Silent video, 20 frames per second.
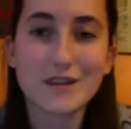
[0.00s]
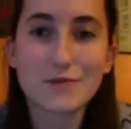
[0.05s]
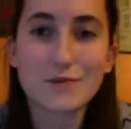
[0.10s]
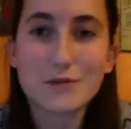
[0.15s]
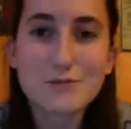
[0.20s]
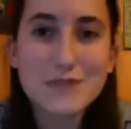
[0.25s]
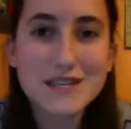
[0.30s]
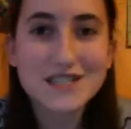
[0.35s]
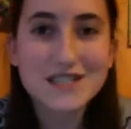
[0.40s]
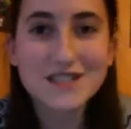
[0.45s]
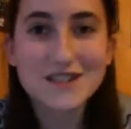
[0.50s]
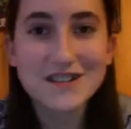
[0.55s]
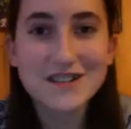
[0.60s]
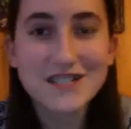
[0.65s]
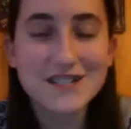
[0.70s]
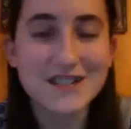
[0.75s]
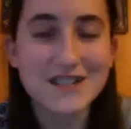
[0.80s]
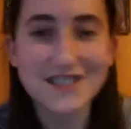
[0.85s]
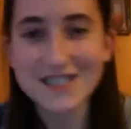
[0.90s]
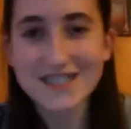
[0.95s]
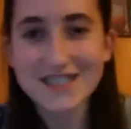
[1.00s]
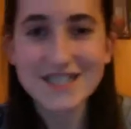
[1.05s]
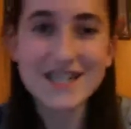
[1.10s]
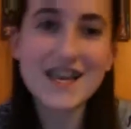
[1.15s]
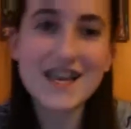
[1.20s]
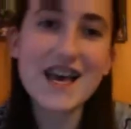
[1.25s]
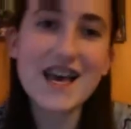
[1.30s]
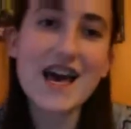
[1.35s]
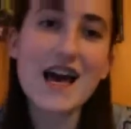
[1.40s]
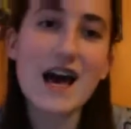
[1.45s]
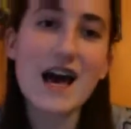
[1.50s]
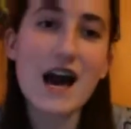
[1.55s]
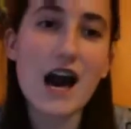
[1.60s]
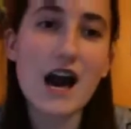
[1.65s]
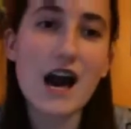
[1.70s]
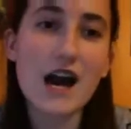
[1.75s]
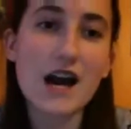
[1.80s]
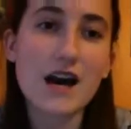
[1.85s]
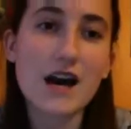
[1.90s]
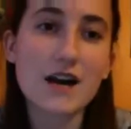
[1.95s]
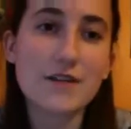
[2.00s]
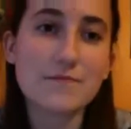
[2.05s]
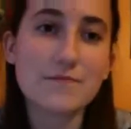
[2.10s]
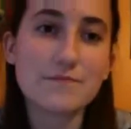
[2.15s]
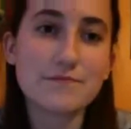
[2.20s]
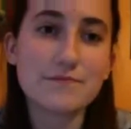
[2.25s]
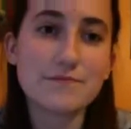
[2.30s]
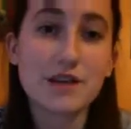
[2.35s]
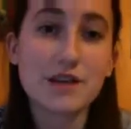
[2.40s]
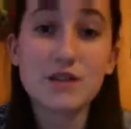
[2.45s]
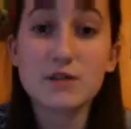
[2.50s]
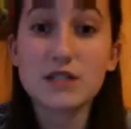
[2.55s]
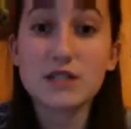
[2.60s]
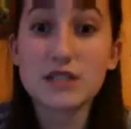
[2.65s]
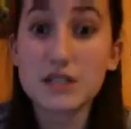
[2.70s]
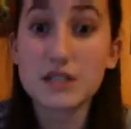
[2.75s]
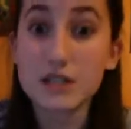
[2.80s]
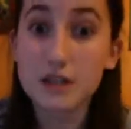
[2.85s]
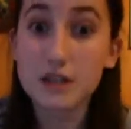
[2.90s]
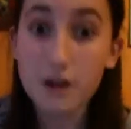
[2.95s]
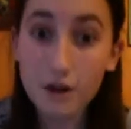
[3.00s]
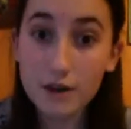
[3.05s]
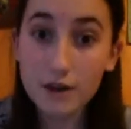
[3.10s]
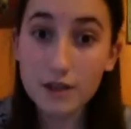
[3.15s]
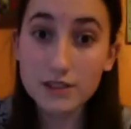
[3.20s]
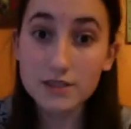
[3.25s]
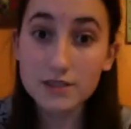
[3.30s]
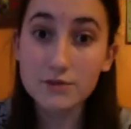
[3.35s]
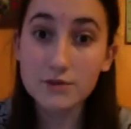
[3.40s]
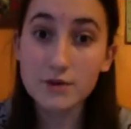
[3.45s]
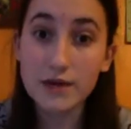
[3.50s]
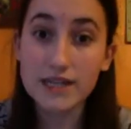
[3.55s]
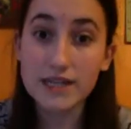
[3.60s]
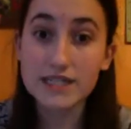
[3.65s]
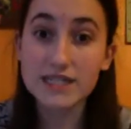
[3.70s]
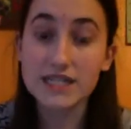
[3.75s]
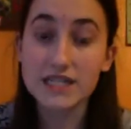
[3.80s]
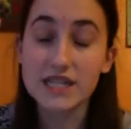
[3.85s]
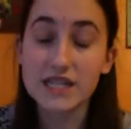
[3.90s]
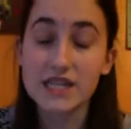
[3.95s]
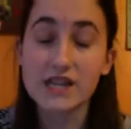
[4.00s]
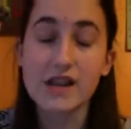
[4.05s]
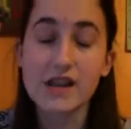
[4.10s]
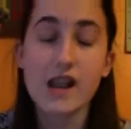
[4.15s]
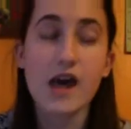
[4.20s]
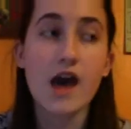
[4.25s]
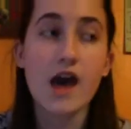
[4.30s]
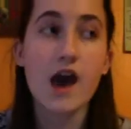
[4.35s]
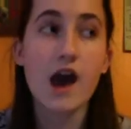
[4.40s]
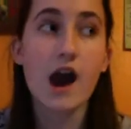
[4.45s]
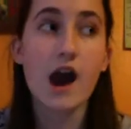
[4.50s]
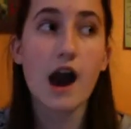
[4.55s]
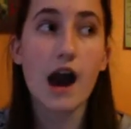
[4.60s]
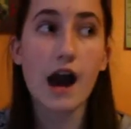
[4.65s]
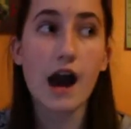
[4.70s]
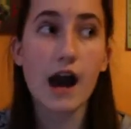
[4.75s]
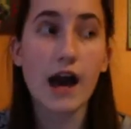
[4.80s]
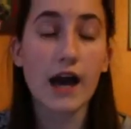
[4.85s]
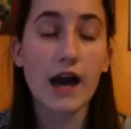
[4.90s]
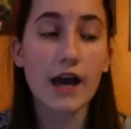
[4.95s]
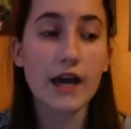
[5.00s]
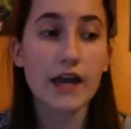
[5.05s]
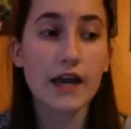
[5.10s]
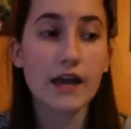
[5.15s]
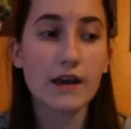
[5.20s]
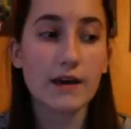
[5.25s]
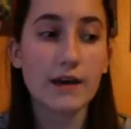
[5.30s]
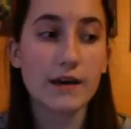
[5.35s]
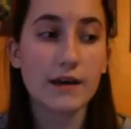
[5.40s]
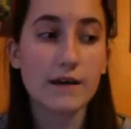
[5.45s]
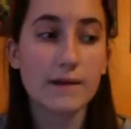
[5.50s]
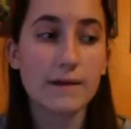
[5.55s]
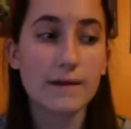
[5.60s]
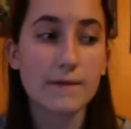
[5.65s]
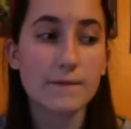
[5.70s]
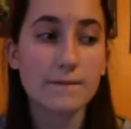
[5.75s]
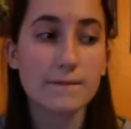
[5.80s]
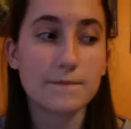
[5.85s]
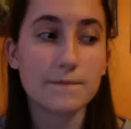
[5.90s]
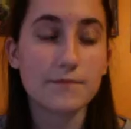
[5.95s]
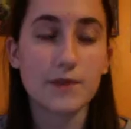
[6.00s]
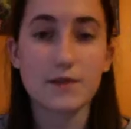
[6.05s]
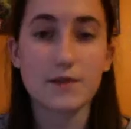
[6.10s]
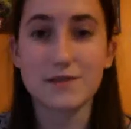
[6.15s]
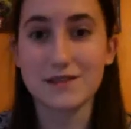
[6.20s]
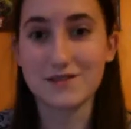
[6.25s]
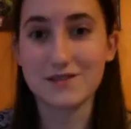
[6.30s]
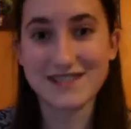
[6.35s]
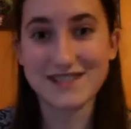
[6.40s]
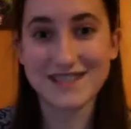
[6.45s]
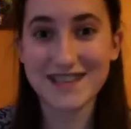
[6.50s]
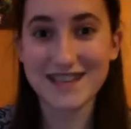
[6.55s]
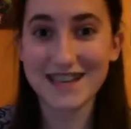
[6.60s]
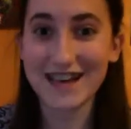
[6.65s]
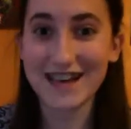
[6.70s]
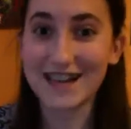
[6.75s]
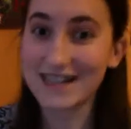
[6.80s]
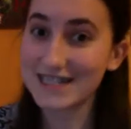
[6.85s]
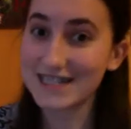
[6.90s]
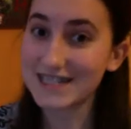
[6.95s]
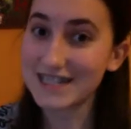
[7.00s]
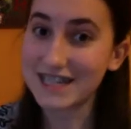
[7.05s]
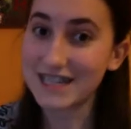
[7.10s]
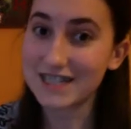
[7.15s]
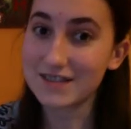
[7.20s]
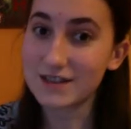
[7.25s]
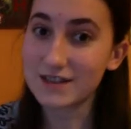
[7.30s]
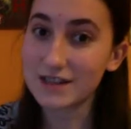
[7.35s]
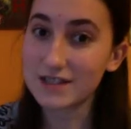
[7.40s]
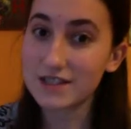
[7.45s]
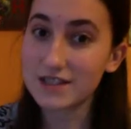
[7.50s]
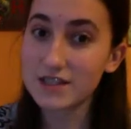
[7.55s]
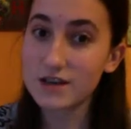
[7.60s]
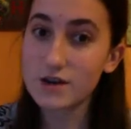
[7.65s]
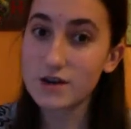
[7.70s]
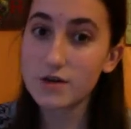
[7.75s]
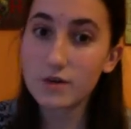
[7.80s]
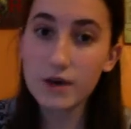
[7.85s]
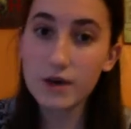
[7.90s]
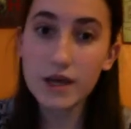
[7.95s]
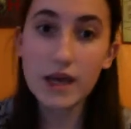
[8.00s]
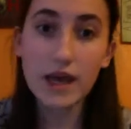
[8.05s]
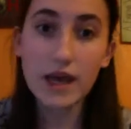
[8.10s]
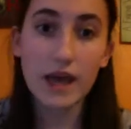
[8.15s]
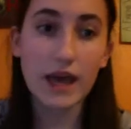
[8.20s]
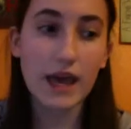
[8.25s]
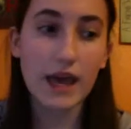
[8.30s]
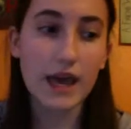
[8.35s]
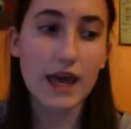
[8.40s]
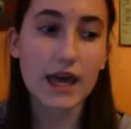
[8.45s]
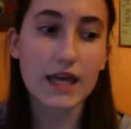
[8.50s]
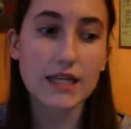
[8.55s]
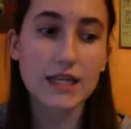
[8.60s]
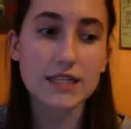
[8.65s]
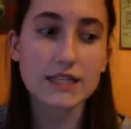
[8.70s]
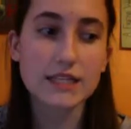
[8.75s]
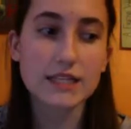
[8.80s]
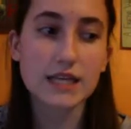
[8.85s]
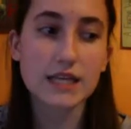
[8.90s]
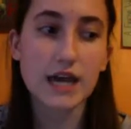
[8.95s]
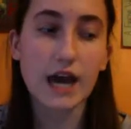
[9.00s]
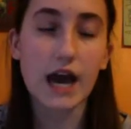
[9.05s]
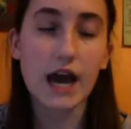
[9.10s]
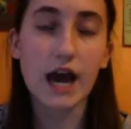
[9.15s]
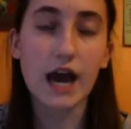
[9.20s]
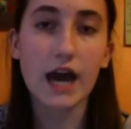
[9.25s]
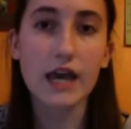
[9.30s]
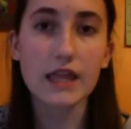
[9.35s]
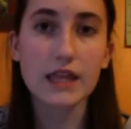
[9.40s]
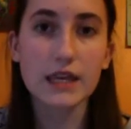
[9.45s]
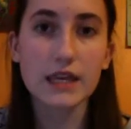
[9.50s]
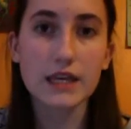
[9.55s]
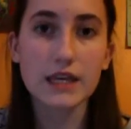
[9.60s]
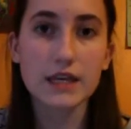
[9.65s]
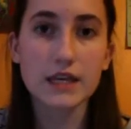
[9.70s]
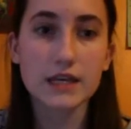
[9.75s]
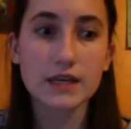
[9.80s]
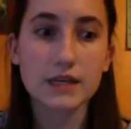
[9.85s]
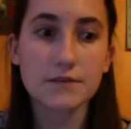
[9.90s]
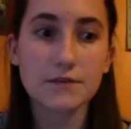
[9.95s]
piques your interest? Which is an awesome question. I am in love with psychology, as you guys know, and I think